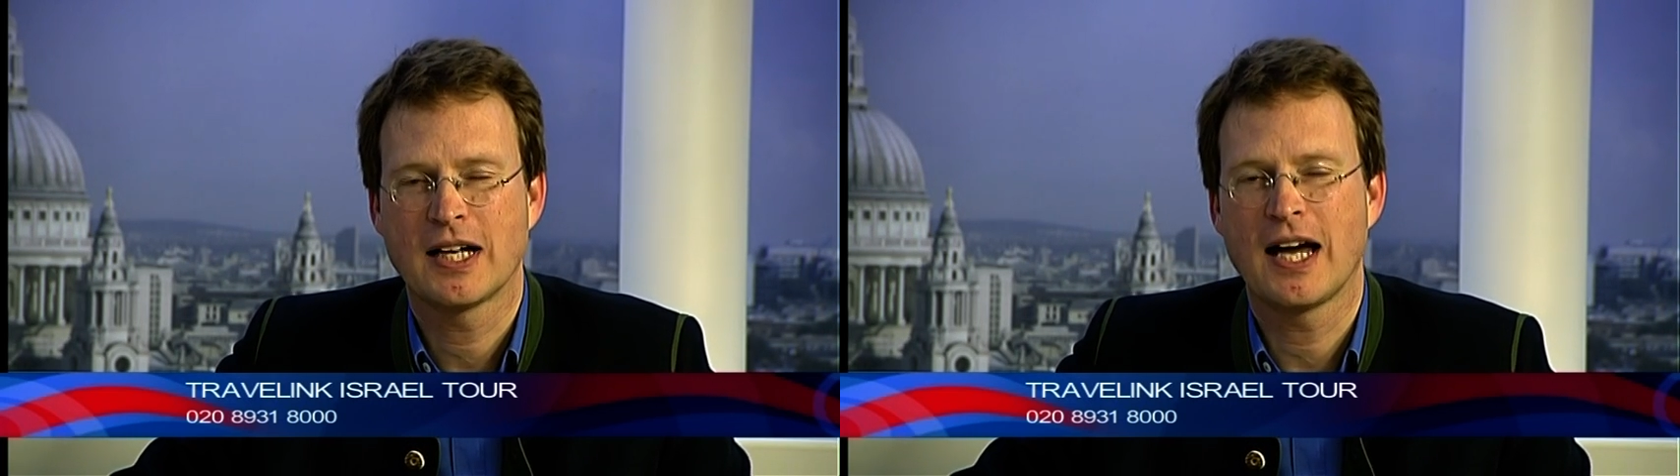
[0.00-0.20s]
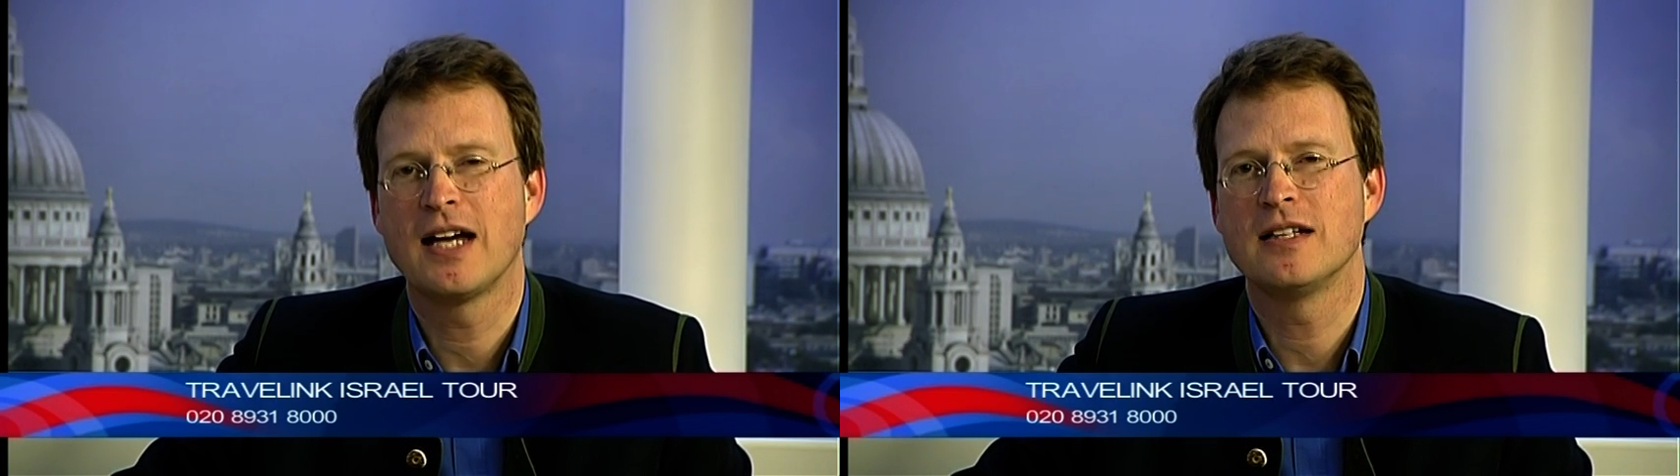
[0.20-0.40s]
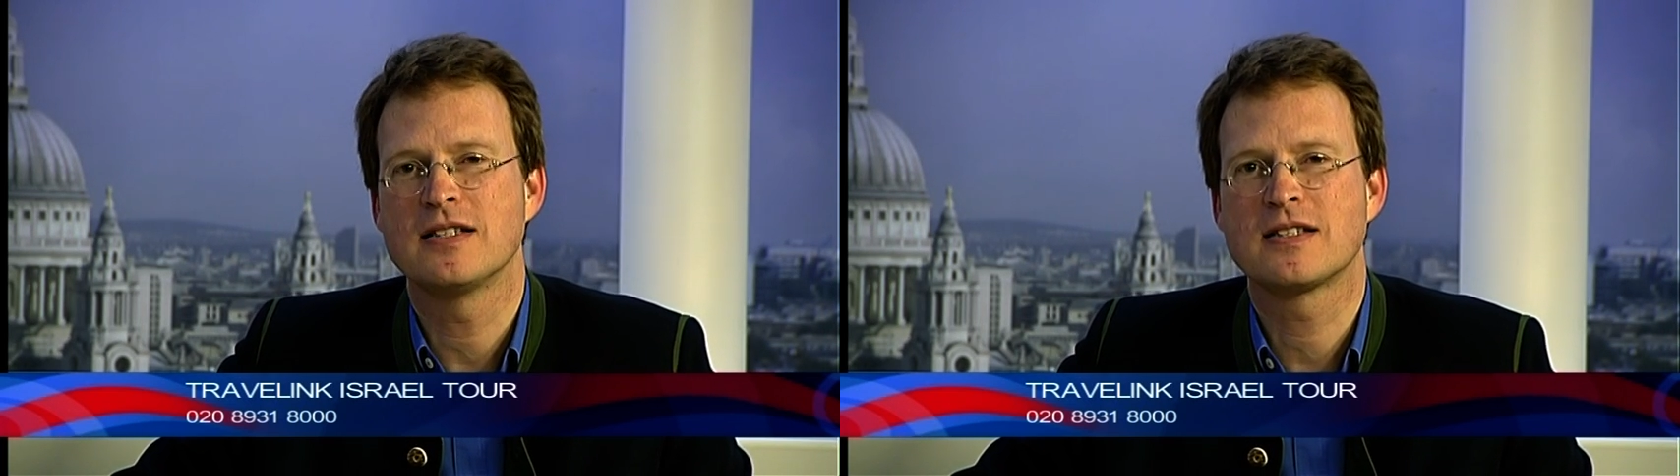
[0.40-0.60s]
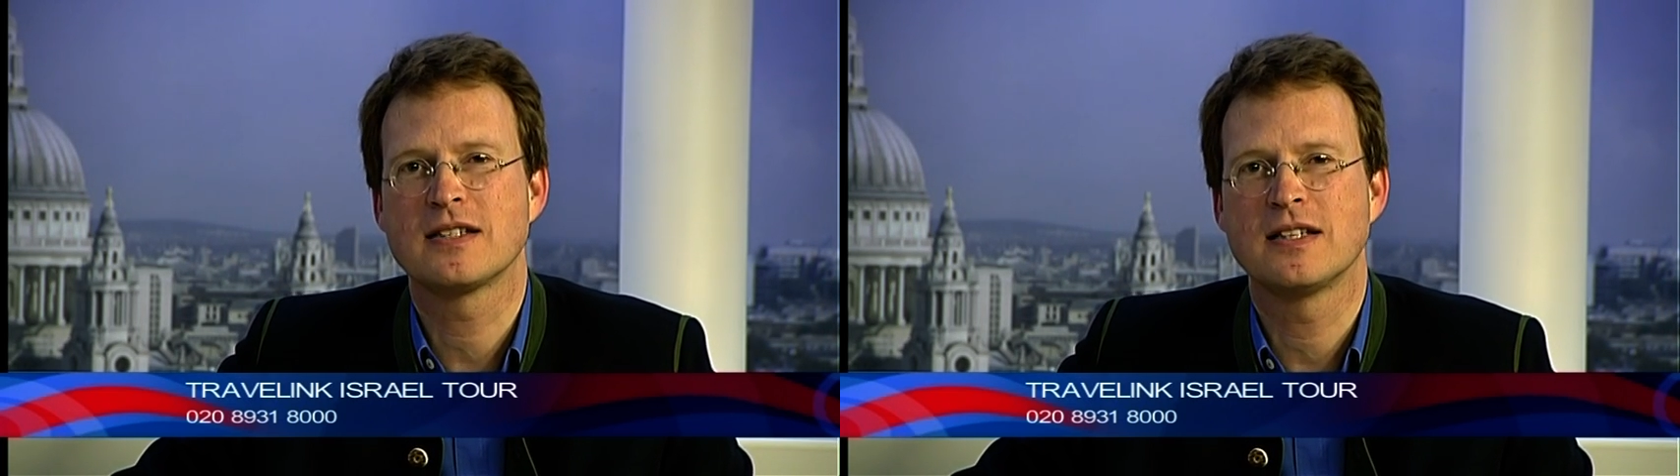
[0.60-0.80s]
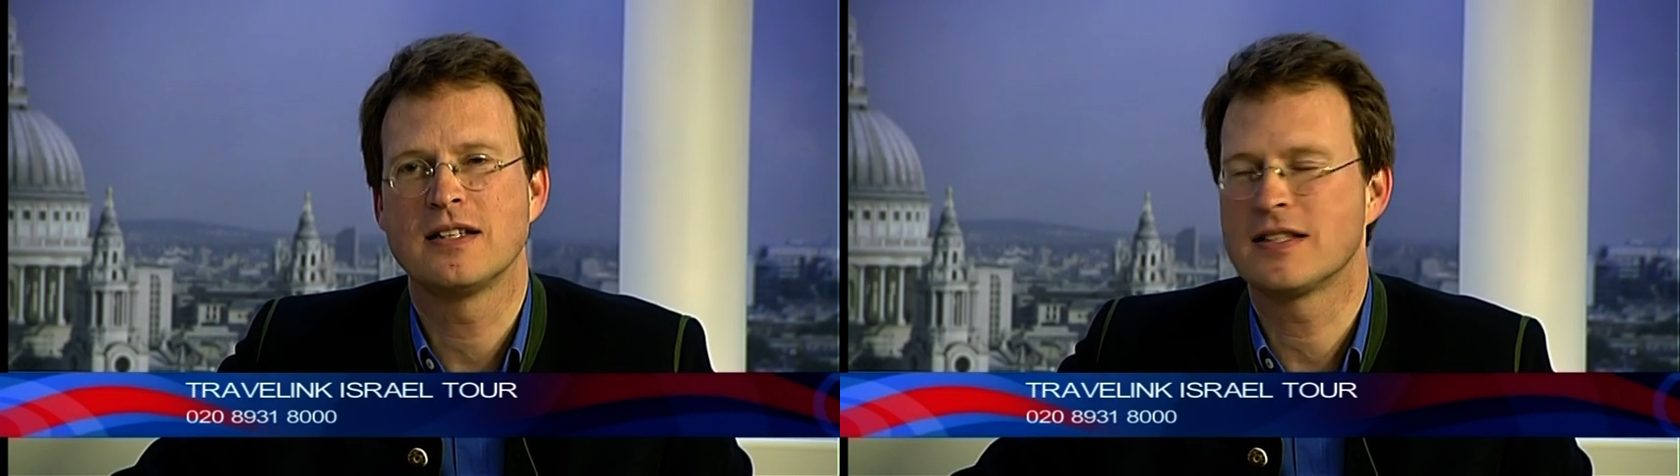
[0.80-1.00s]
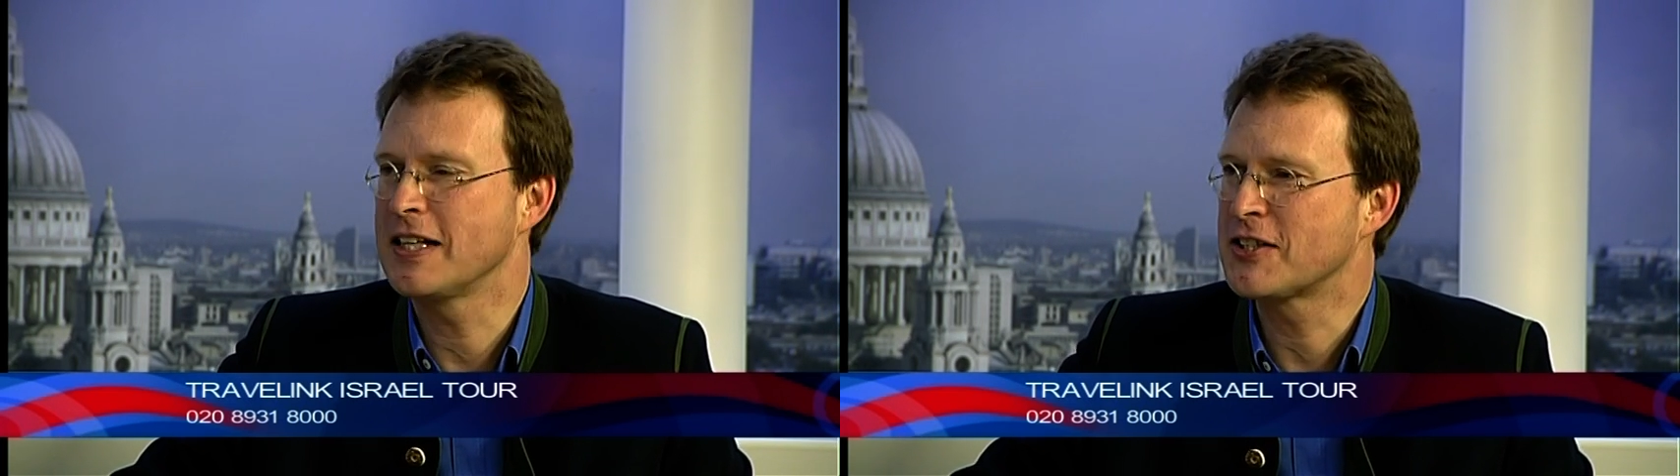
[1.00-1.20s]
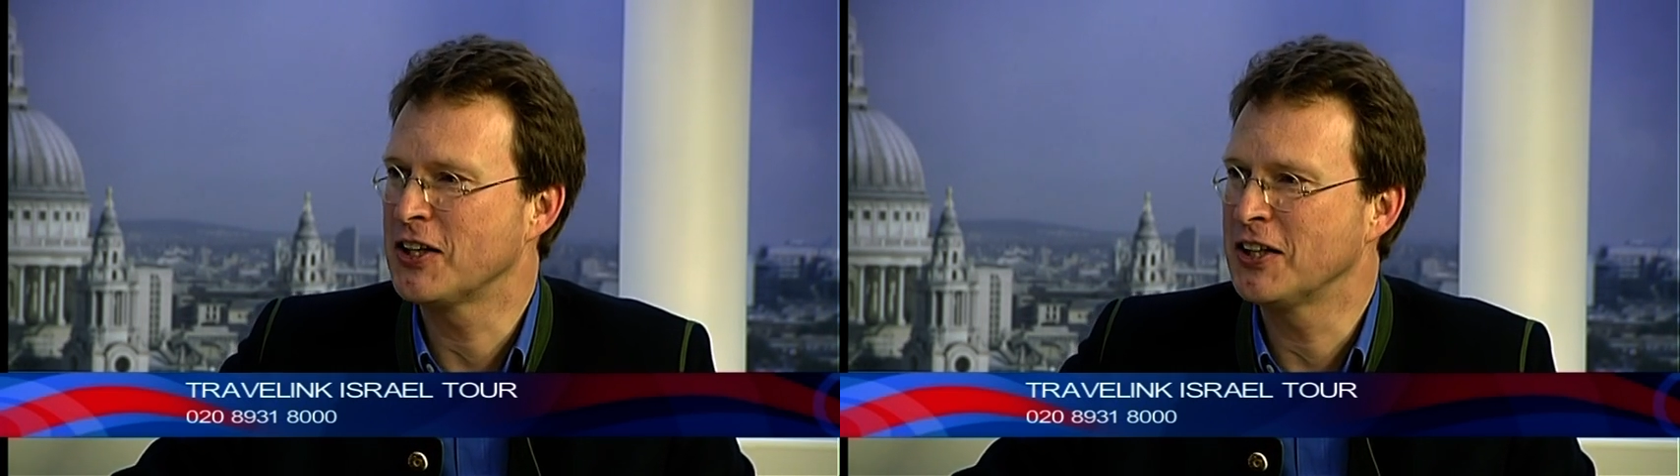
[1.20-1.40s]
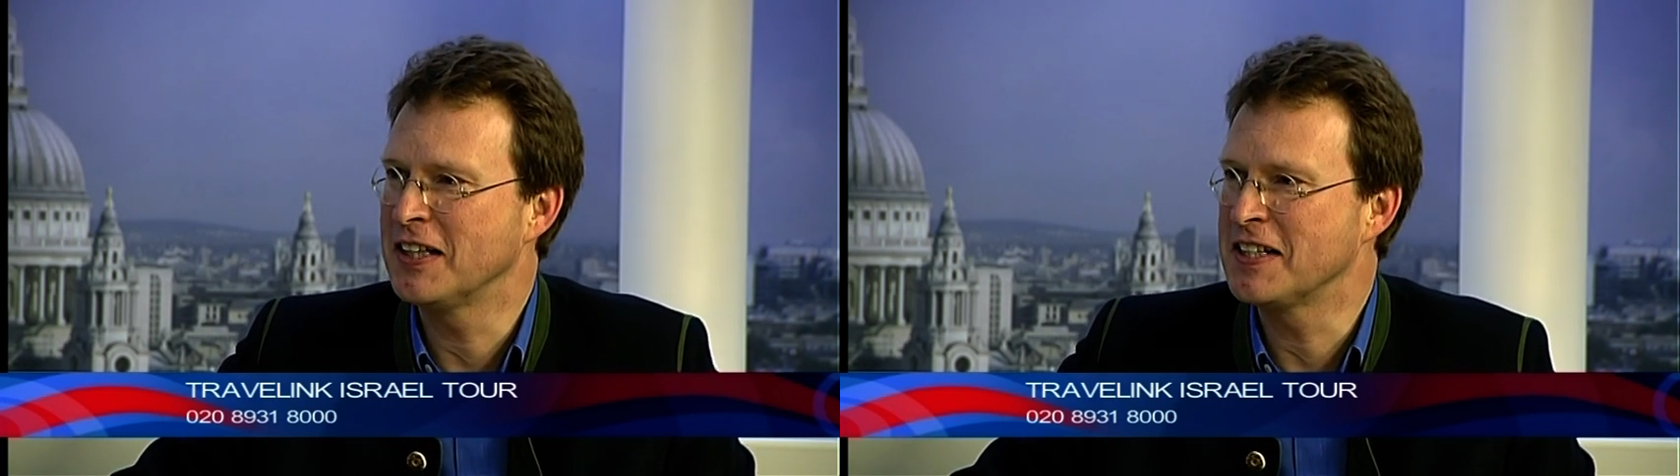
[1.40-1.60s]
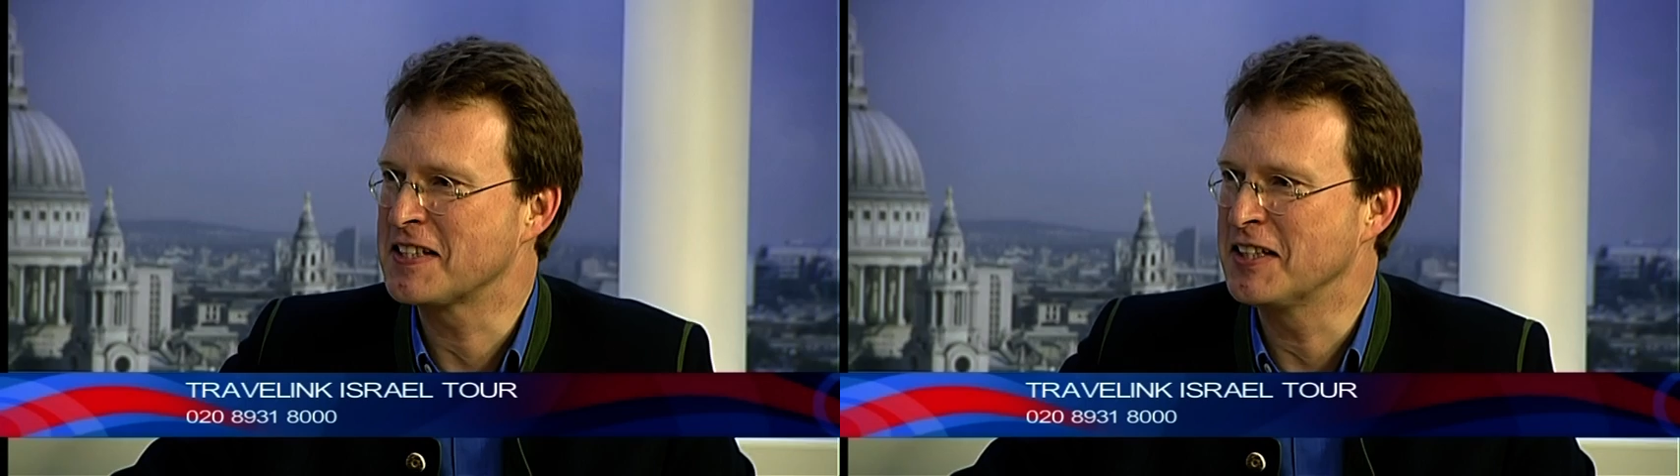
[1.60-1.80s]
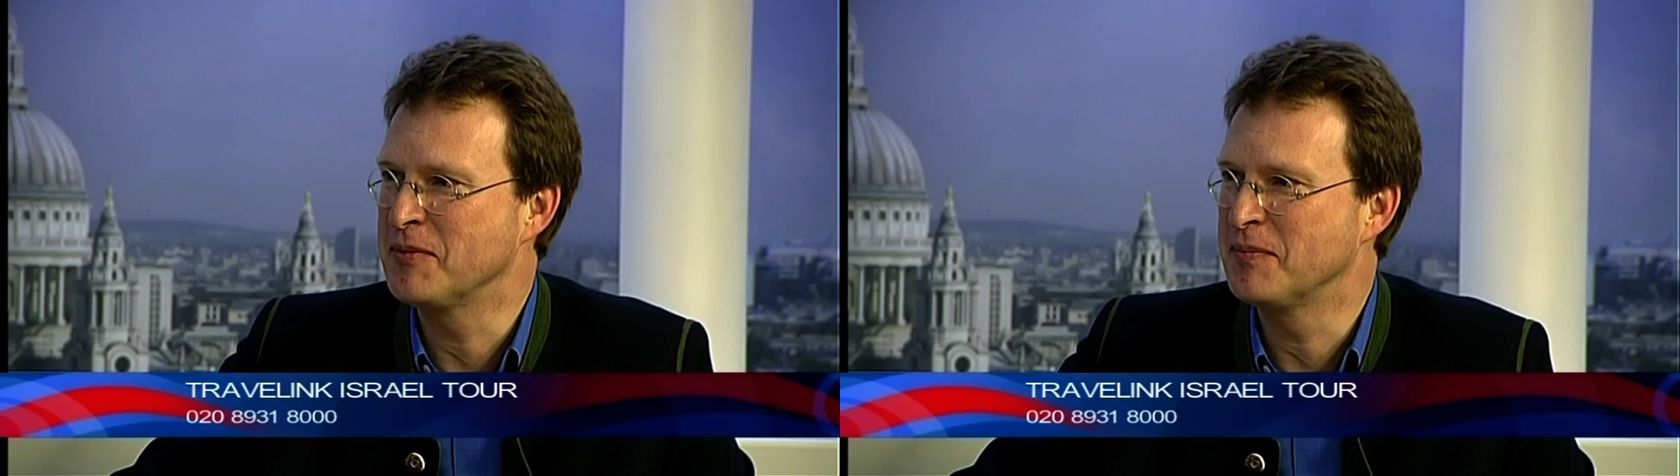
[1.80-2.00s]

And the dates are, Leslie.